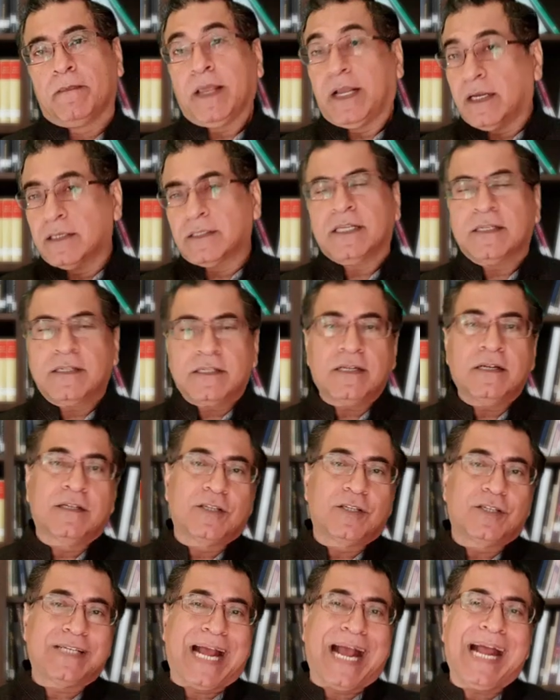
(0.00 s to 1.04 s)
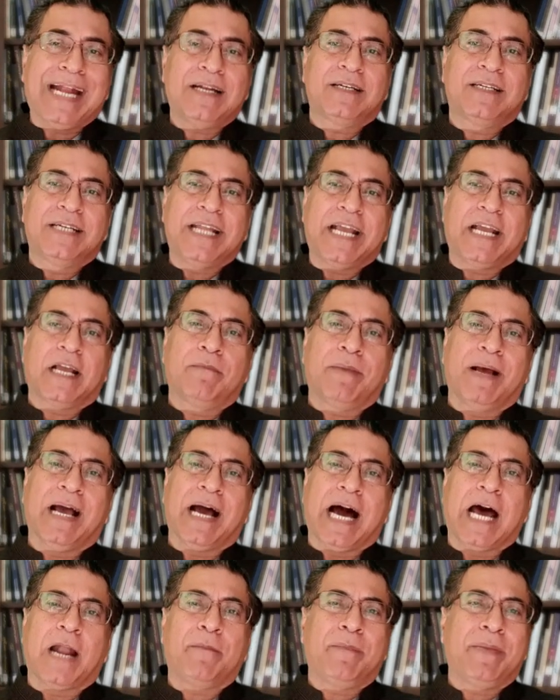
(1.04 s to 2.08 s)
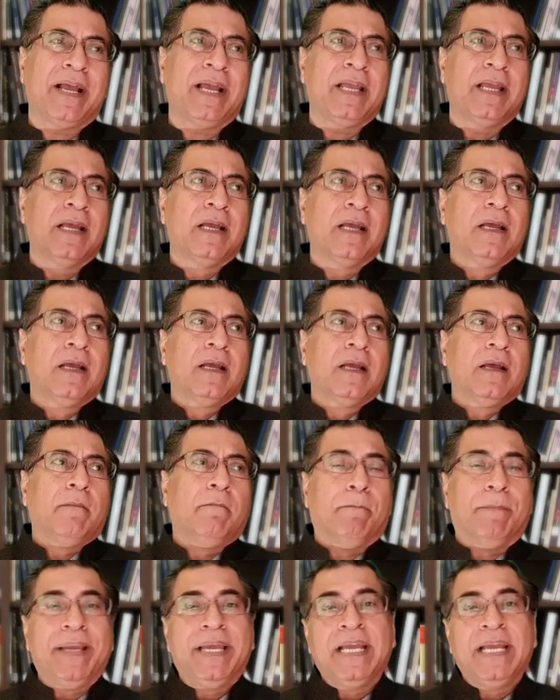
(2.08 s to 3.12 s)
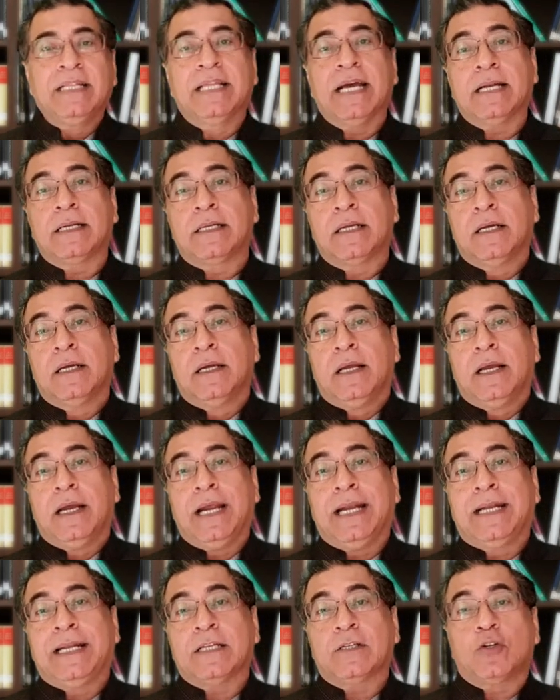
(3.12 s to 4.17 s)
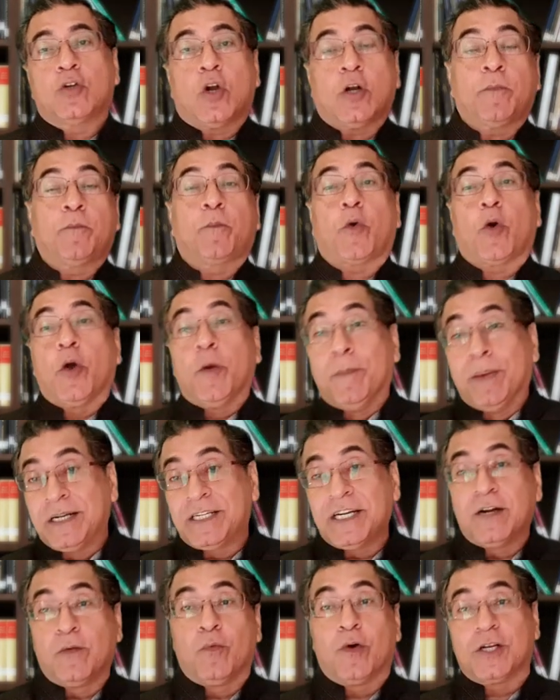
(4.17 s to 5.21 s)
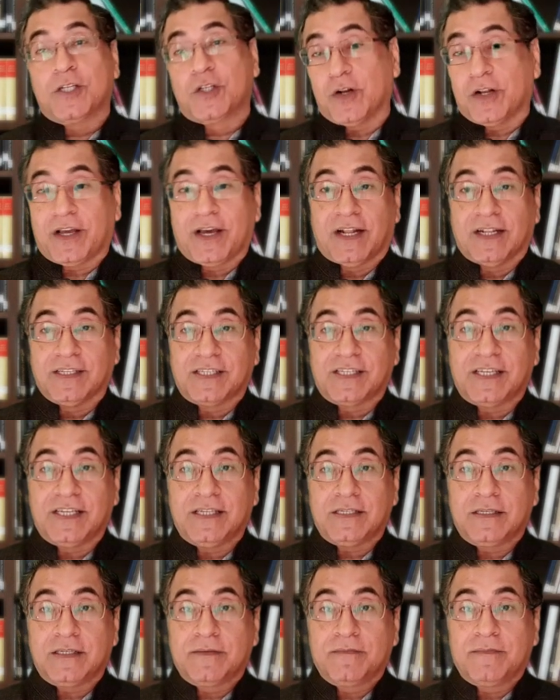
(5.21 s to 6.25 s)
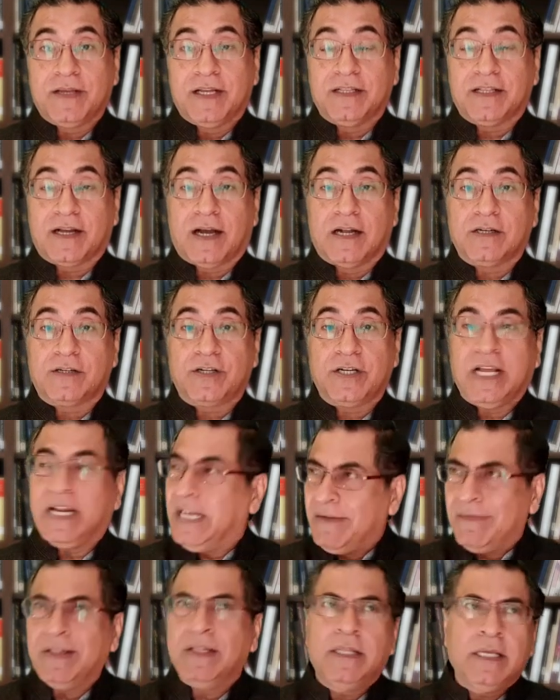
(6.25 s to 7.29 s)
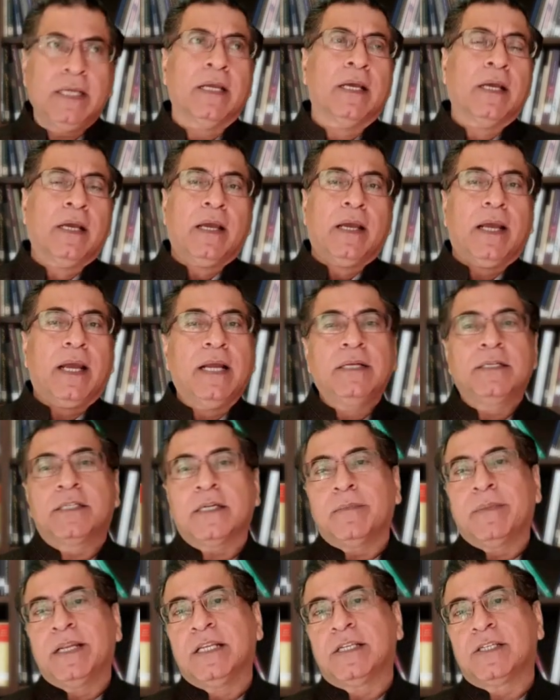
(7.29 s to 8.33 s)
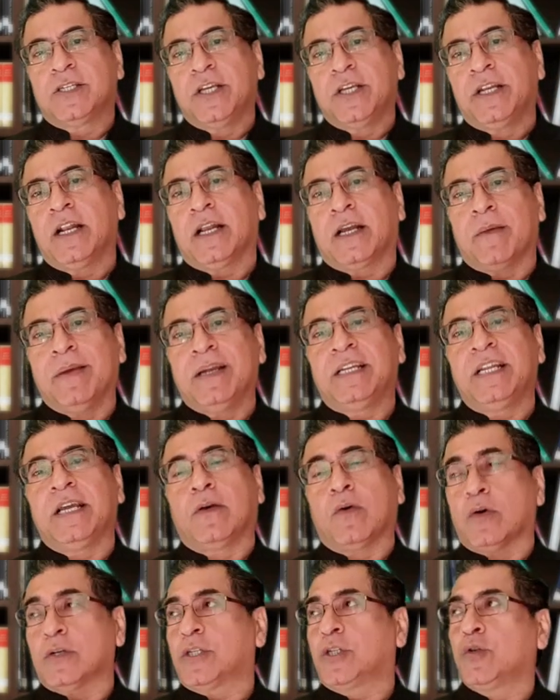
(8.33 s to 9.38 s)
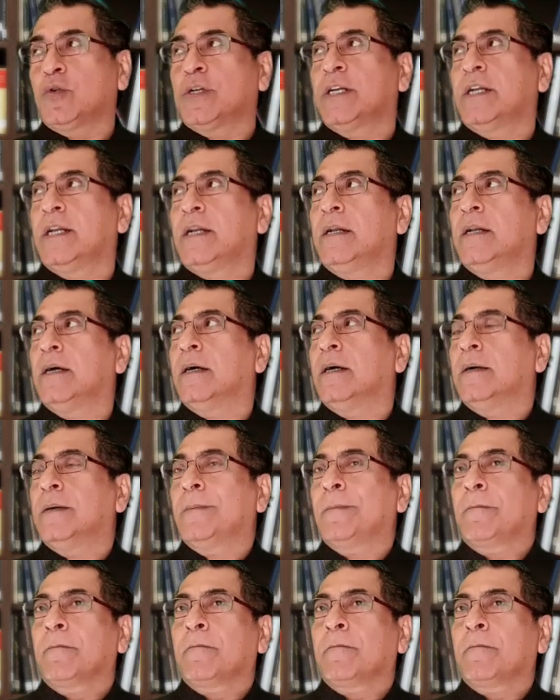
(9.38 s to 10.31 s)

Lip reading: The consistent stand taken by RBI being that it has not prohibited virtual currencies in the country, and even the Inter-Ministerial Committee constituted in